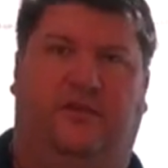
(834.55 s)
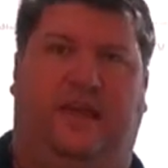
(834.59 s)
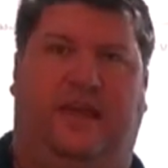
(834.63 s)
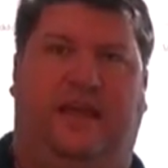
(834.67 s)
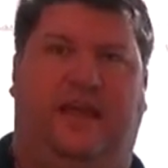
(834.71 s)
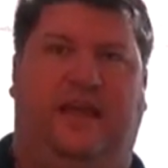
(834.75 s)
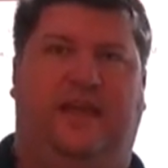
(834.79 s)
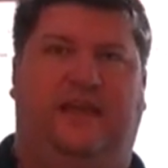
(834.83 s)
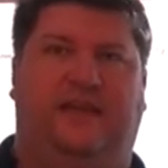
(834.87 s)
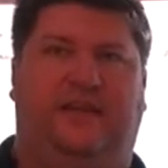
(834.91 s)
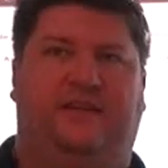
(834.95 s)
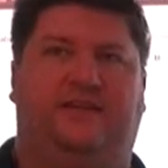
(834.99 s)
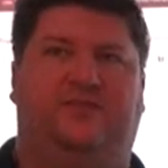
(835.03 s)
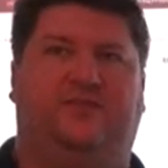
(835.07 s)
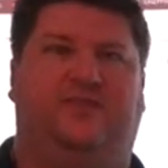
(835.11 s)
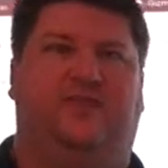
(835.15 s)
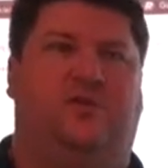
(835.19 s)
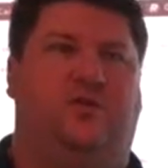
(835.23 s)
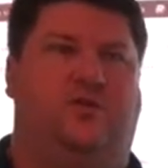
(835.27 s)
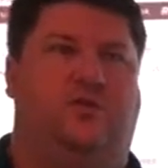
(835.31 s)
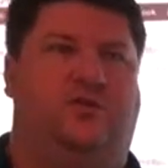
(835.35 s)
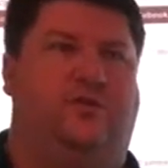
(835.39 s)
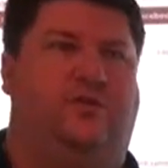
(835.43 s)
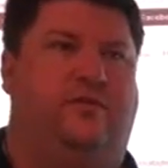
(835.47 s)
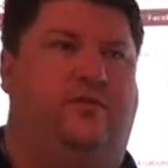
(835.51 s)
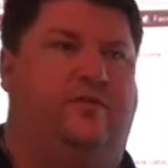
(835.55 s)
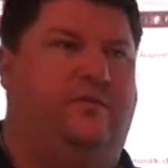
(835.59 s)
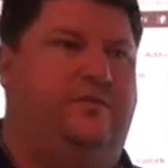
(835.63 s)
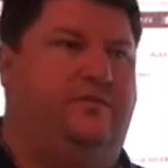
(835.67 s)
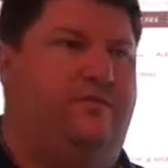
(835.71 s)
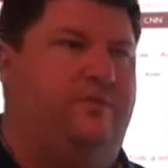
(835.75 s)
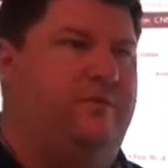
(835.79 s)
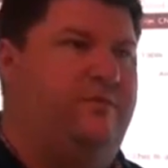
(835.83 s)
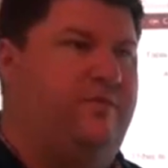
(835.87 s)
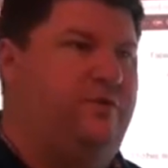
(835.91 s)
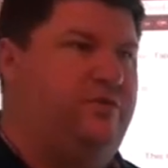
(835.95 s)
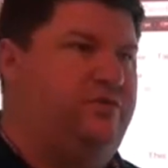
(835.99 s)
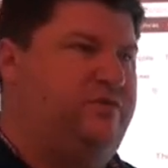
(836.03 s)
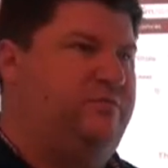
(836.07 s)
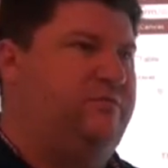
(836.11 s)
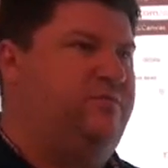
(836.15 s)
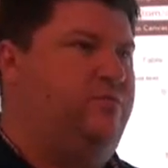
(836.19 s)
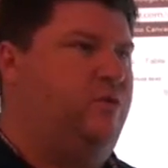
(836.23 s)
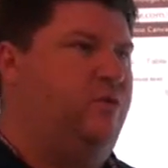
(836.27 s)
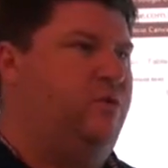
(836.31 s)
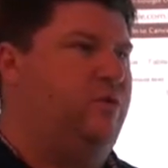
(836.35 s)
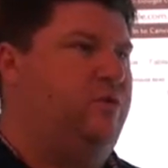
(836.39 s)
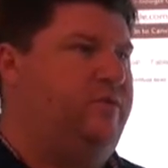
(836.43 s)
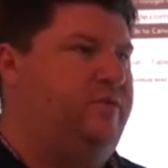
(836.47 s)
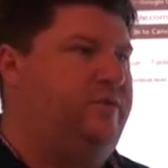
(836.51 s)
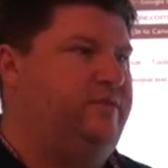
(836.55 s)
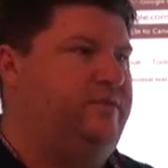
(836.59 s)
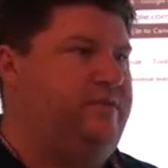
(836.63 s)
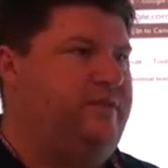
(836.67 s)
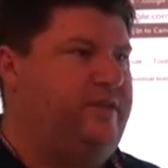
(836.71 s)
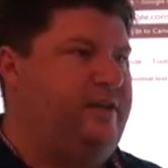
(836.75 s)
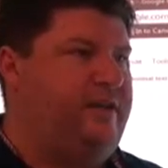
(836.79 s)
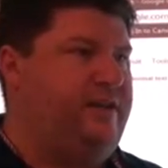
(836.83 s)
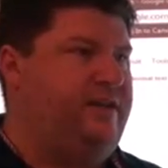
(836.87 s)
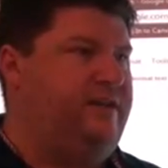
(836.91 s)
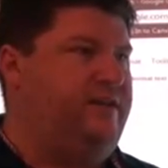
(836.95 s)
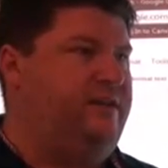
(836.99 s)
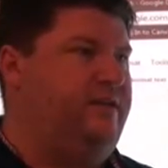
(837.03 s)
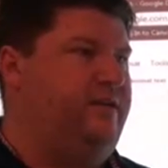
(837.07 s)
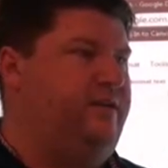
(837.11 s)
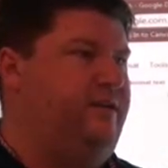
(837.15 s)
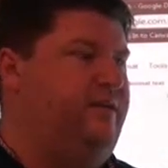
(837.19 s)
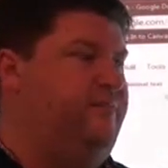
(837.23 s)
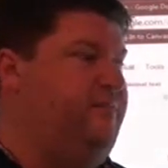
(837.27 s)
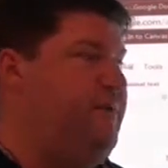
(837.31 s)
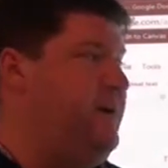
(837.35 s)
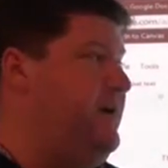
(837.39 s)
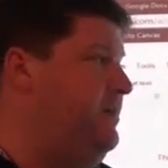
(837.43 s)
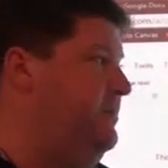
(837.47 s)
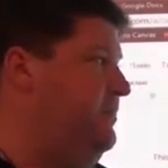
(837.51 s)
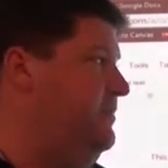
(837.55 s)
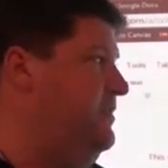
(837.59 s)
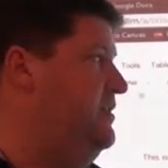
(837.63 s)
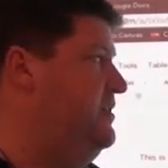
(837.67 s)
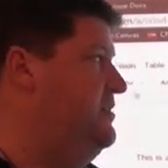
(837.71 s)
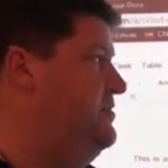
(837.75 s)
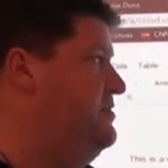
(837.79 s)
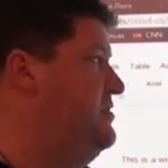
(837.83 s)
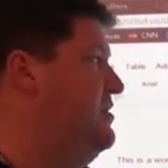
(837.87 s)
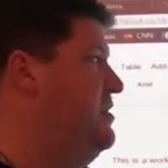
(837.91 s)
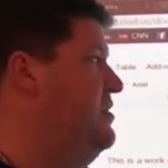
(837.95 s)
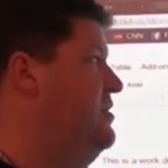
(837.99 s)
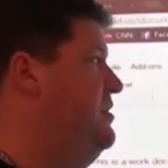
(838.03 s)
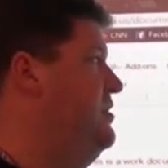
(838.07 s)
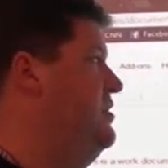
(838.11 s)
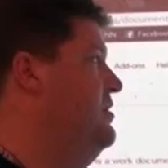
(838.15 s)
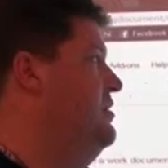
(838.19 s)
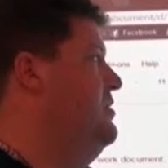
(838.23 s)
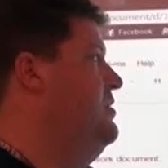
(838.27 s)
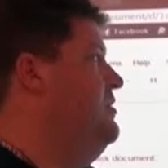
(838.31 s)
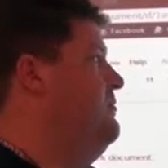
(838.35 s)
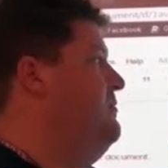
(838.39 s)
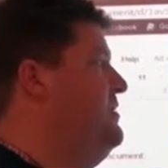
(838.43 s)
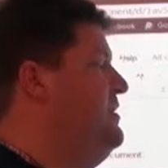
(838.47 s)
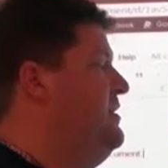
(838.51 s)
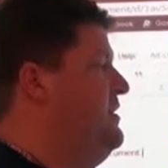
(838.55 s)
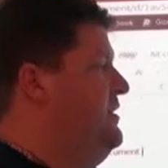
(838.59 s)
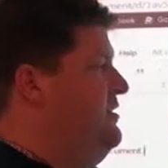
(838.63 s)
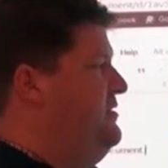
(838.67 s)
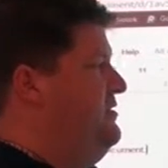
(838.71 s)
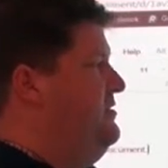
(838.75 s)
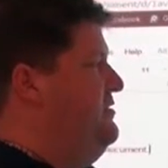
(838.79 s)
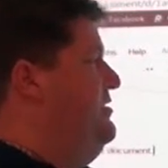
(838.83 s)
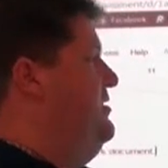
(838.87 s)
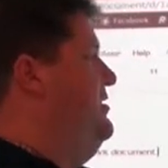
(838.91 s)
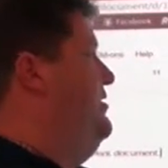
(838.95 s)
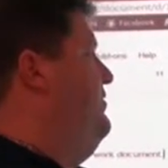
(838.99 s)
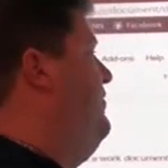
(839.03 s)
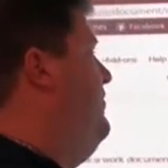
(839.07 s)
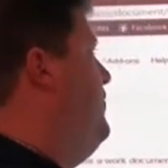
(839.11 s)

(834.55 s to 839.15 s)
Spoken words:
And so the most important thing about this, because the